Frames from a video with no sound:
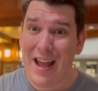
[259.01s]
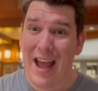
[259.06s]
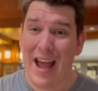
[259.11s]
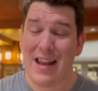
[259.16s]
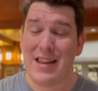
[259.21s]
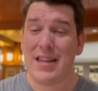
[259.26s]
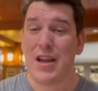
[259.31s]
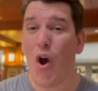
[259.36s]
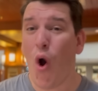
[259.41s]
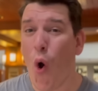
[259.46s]

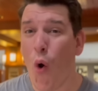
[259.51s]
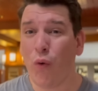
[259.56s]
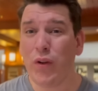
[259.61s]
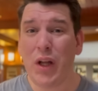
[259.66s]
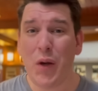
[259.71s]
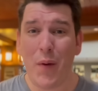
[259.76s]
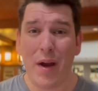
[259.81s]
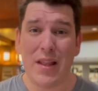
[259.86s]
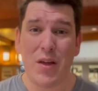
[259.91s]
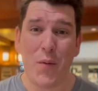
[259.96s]
And the
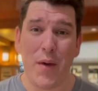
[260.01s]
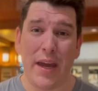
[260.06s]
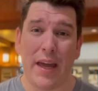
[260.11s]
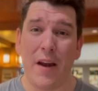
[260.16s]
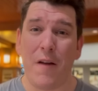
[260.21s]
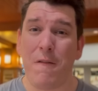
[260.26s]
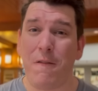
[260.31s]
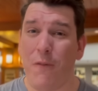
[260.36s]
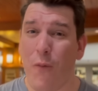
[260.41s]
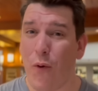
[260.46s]
only way that we
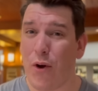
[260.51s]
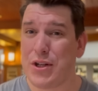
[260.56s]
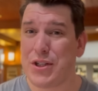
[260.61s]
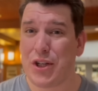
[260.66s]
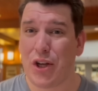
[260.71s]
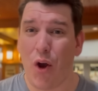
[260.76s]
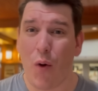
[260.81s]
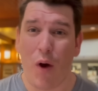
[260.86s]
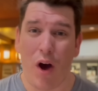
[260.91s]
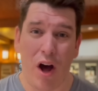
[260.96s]
can afford
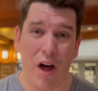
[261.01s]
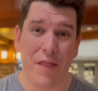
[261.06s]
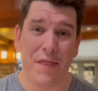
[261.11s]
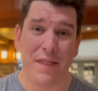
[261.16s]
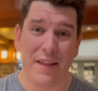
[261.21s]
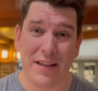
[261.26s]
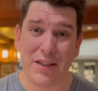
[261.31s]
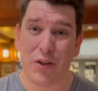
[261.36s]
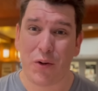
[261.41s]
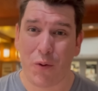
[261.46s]
to go on
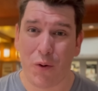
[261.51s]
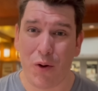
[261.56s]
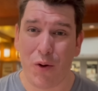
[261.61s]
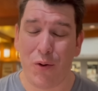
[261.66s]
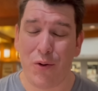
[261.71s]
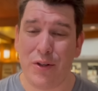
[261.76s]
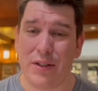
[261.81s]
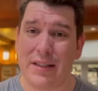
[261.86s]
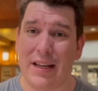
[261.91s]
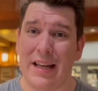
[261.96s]
this
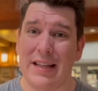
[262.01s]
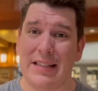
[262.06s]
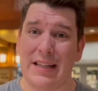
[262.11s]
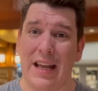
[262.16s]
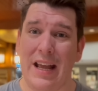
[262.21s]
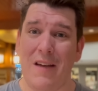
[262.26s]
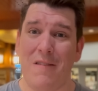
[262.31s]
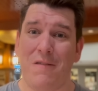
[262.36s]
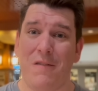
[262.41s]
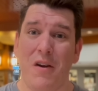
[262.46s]
cruise is
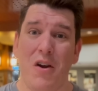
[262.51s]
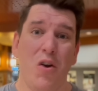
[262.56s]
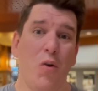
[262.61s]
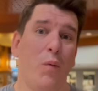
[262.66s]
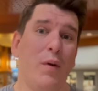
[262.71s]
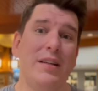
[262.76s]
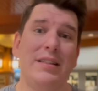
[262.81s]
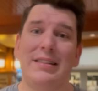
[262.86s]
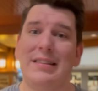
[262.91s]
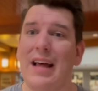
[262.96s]
if
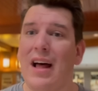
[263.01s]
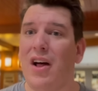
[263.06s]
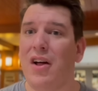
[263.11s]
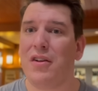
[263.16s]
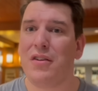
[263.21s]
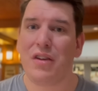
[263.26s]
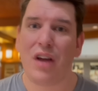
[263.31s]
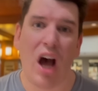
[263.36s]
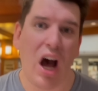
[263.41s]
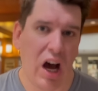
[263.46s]
we sell
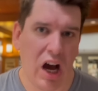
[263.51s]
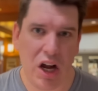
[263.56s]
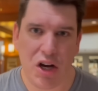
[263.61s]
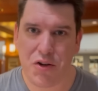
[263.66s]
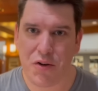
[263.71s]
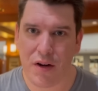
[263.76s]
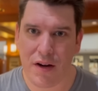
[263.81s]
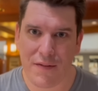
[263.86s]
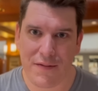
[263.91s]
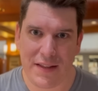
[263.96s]

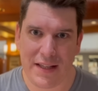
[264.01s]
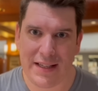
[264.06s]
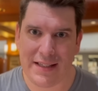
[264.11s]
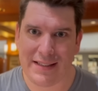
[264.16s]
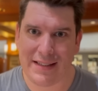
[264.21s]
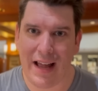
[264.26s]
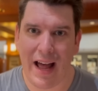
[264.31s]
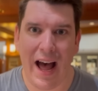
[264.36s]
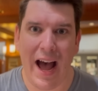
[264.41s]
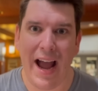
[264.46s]
100 of
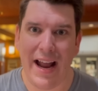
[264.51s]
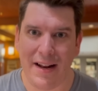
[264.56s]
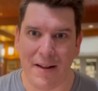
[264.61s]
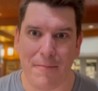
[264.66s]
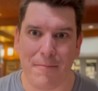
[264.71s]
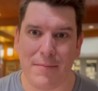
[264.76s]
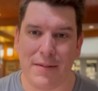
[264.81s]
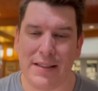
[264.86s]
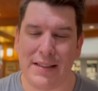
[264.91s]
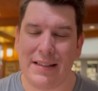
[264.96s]
these
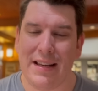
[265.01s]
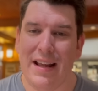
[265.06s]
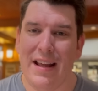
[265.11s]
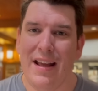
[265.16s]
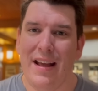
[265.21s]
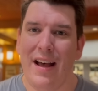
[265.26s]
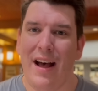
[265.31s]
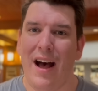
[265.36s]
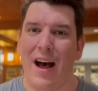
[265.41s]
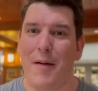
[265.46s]
items
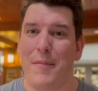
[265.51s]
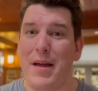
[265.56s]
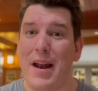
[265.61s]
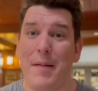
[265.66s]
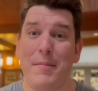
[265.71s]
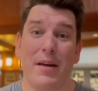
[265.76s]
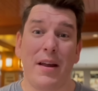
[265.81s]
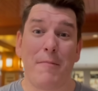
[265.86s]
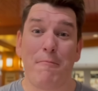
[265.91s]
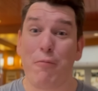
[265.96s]
and
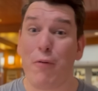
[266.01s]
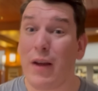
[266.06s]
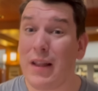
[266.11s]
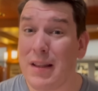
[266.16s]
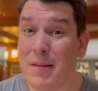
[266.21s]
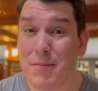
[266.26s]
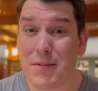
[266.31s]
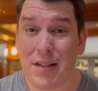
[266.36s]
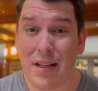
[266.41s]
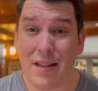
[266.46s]
I'm gonna bring
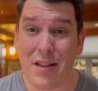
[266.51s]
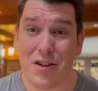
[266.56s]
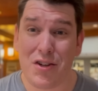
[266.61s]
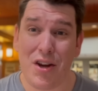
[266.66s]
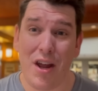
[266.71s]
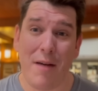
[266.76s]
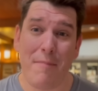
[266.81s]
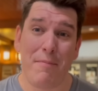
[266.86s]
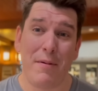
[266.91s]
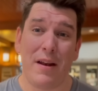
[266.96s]
them to the
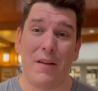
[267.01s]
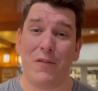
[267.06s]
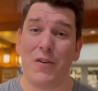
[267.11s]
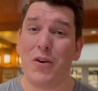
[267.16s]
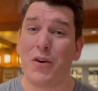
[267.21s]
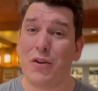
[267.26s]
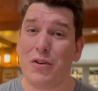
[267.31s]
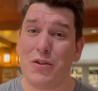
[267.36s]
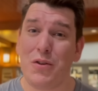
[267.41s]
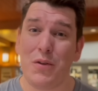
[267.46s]
ship. And if you
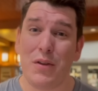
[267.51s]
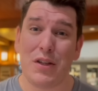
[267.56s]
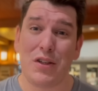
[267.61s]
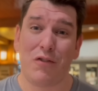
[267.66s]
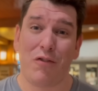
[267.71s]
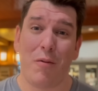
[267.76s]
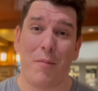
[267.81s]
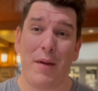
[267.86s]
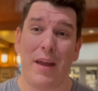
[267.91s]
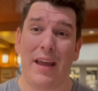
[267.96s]
could do this
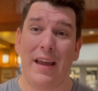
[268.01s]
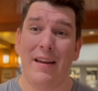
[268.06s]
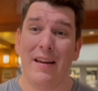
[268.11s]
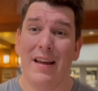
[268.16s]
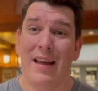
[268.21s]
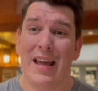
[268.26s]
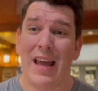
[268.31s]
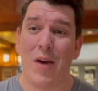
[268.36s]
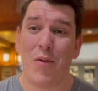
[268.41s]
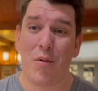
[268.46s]
for me,
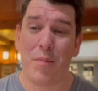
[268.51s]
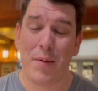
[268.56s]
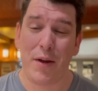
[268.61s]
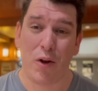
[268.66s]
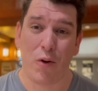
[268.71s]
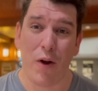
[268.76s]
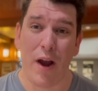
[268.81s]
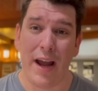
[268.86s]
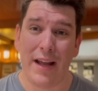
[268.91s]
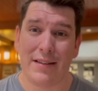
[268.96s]
it would be
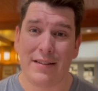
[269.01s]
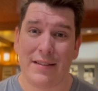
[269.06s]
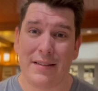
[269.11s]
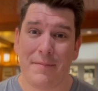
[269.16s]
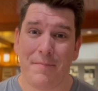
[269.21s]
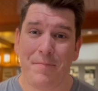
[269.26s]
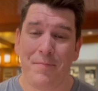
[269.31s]
great.